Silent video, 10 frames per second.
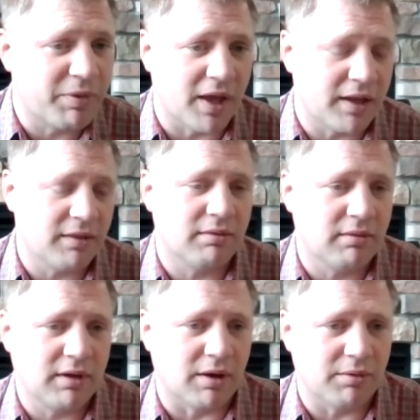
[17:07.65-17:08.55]
But then,
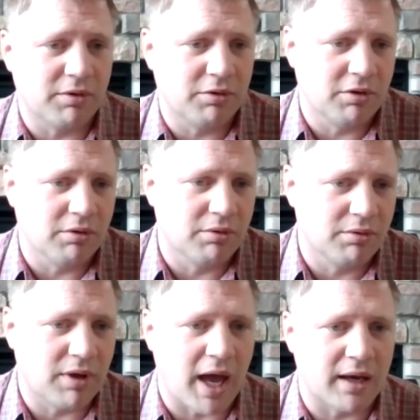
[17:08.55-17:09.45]
you
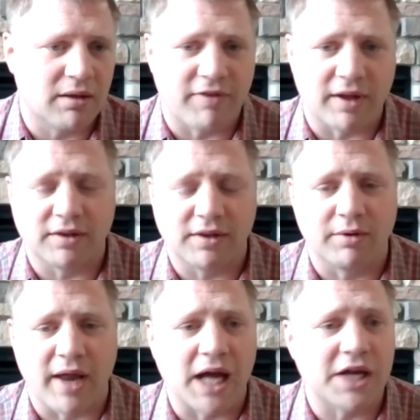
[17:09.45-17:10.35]
add in the fact that they
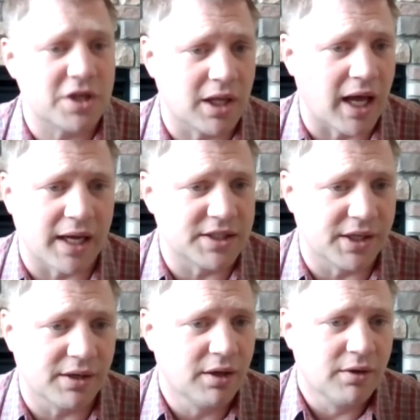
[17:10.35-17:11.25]
were
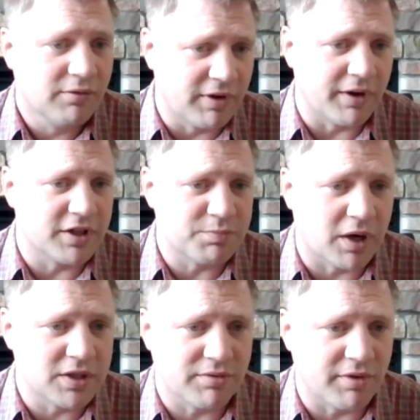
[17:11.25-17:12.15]
nationalizing various
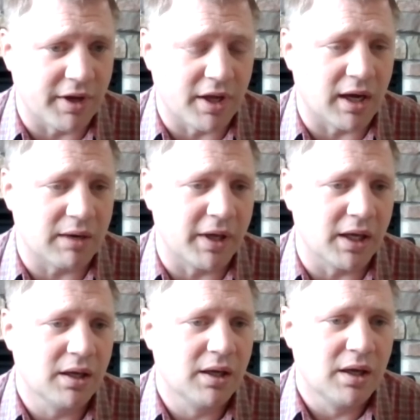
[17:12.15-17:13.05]
parts of their economy.